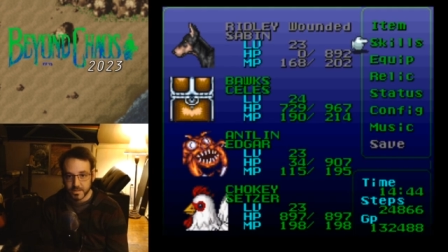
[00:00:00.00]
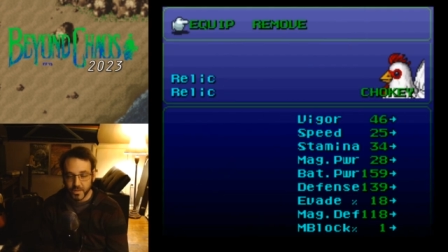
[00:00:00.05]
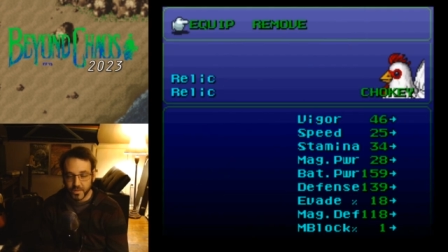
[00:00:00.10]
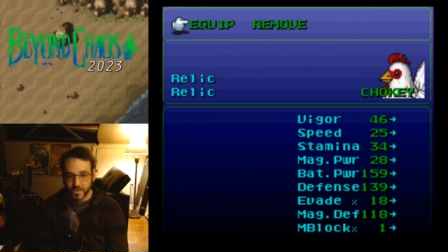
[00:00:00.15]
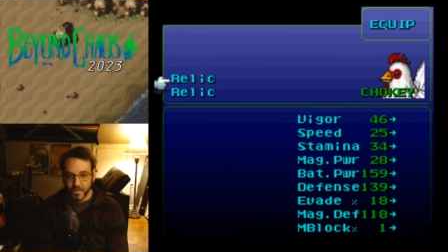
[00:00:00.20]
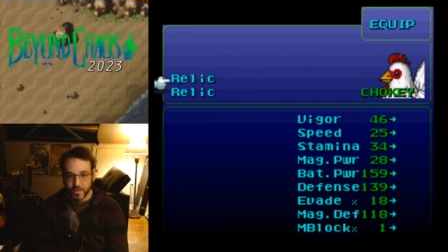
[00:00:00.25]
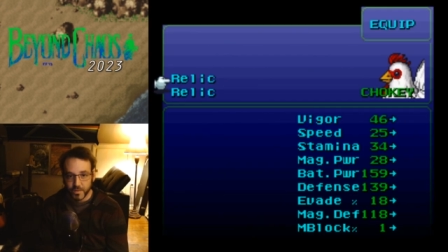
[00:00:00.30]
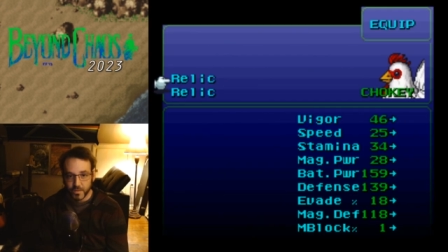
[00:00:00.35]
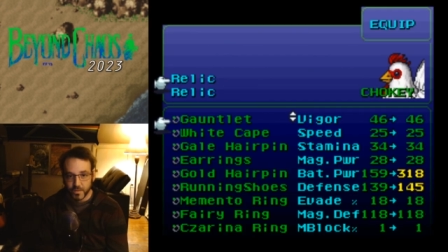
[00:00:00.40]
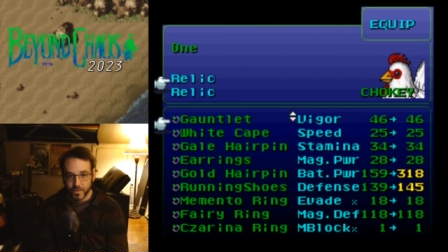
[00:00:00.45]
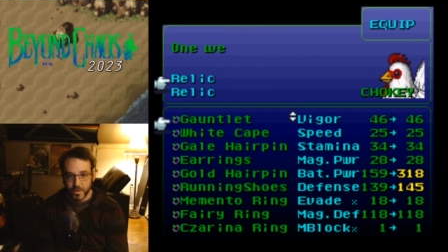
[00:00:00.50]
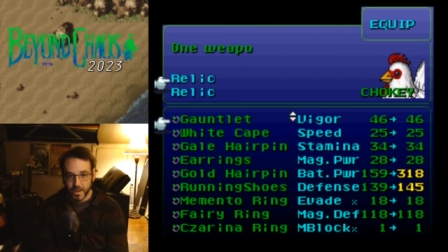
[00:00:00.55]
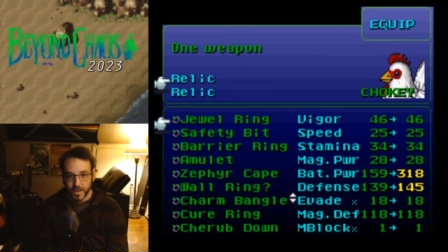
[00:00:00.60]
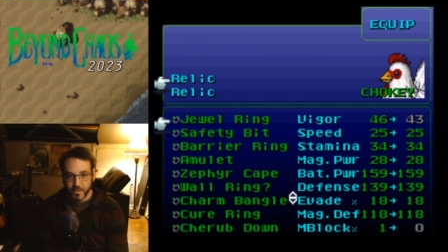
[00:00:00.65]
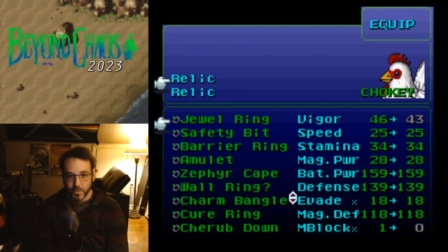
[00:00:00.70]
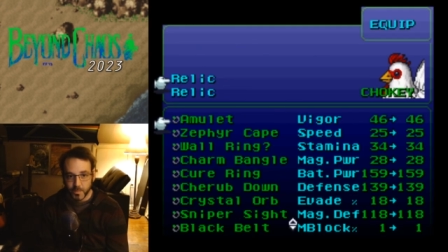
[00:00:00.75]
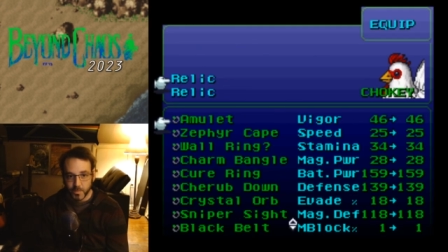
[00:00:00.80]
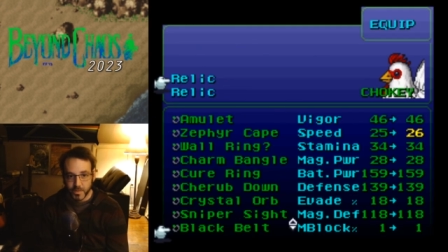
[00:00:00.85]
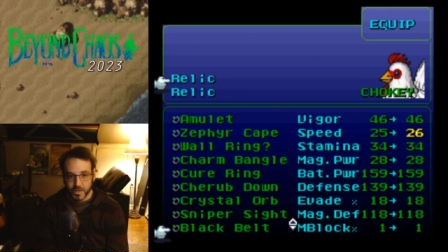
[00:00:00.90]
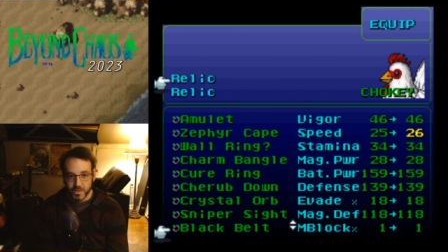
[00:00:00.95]
We still don't
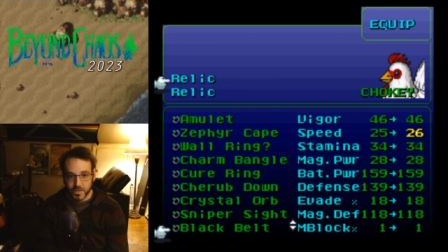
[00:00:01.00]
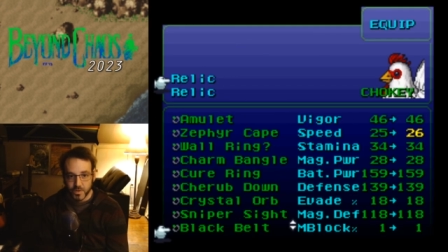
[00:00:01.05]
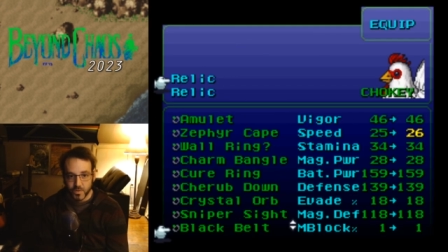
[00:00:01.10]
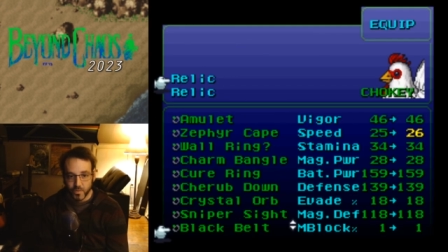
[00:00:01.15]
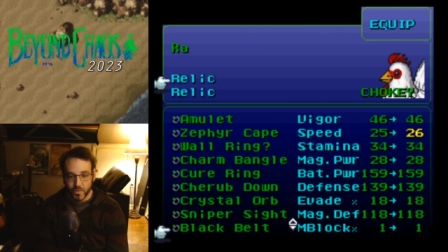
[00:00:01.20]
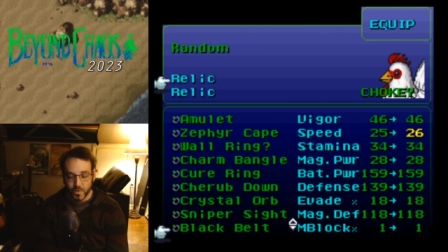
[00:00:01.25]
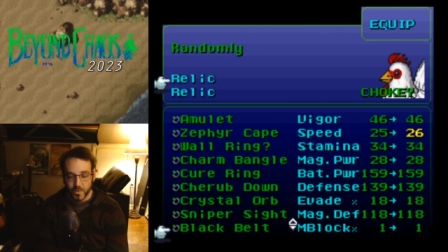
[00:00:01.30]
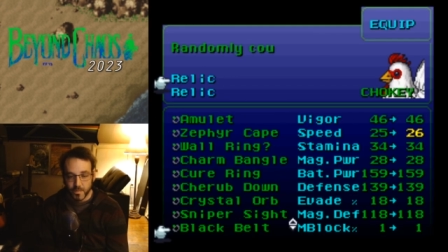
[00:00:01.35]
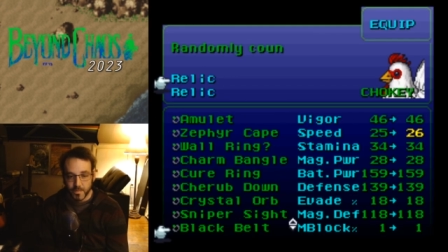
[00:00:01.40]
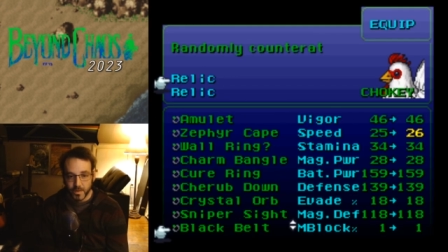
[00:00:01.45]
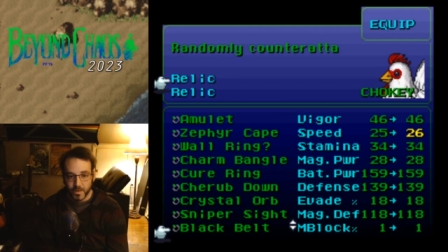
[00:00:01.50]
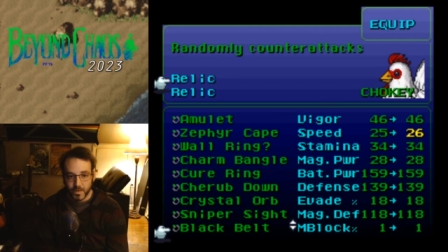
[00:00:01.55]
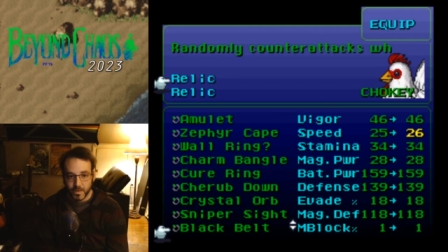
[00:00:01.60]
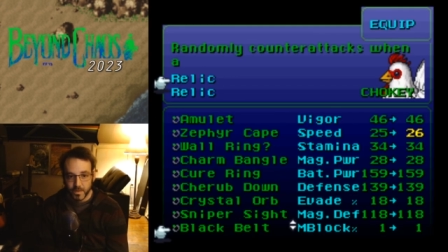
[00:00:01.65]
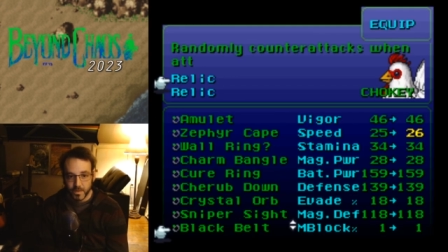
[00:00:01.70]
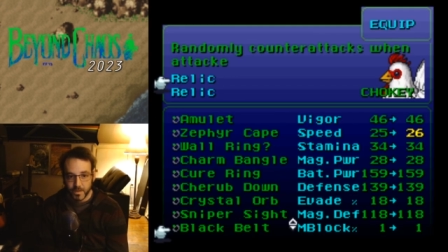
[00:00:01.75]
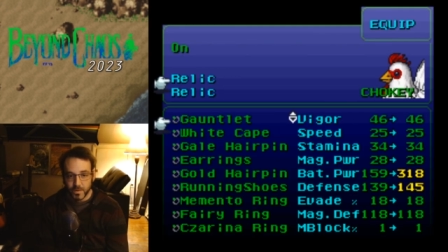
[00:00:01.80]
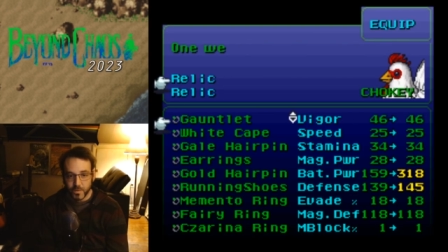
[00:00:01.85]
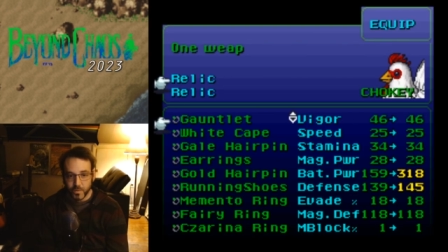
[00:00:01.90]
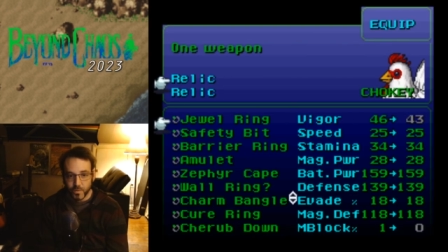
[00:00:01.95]
have a Blizzard Orb
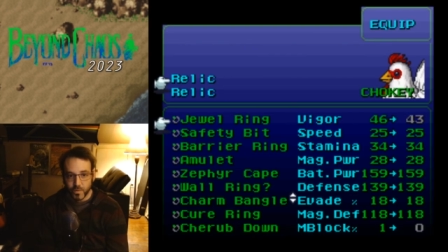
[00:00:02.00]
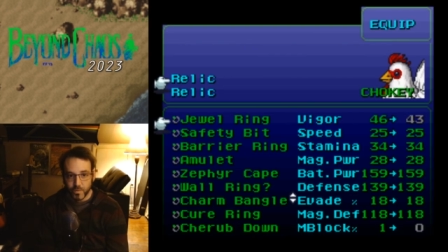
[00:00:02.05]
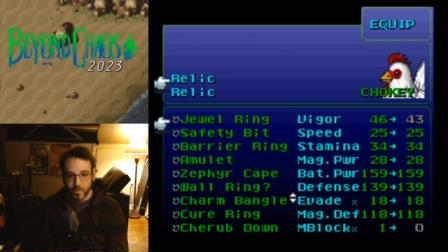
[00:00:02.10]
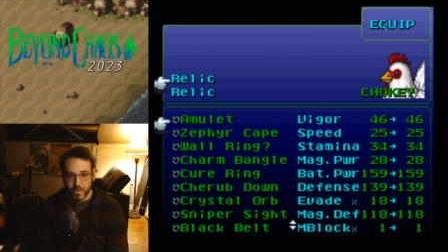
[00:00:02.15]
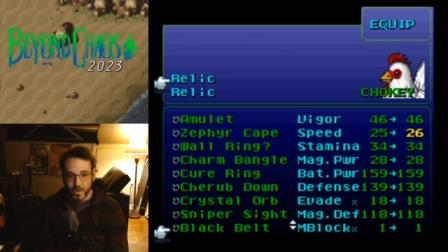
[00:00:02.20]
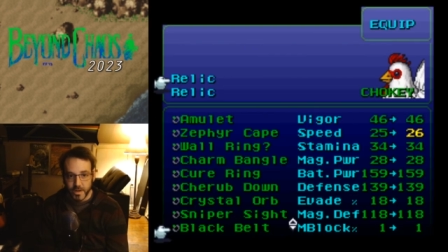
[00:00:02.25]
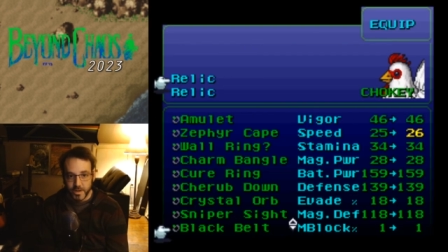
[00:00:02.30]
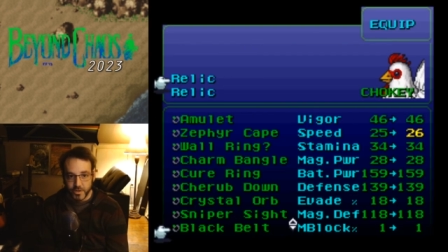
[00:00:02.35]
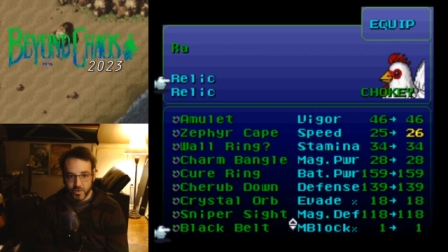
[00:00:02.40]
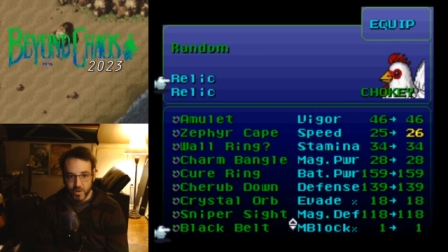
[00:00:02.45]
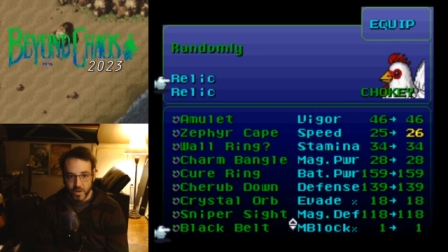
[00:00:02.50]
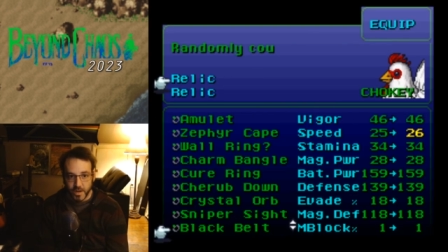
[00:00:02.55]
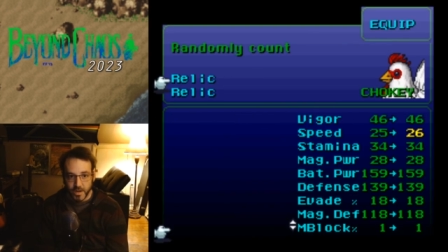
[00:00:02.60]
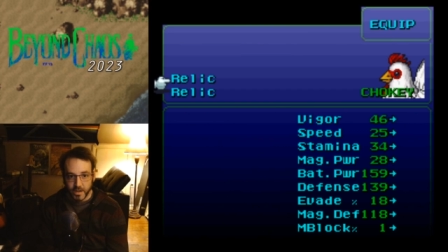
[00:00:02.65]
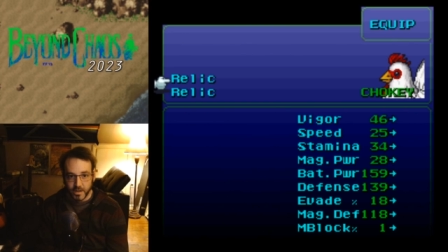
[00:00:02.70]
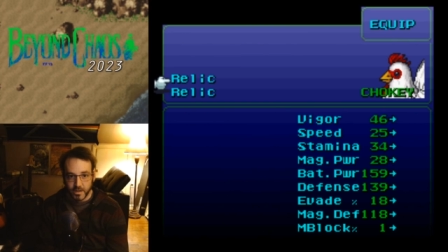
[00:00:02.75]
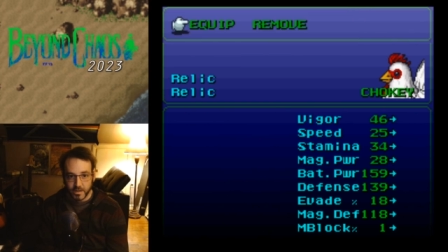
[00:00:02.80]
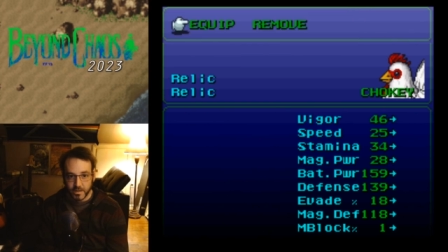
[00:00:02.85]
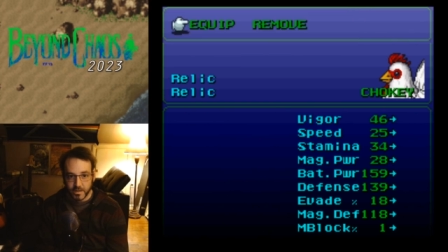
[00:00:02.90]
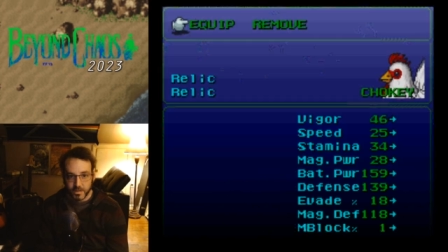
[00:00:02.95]
or Rage
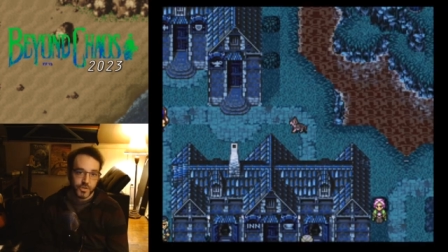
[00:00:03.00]
Ring.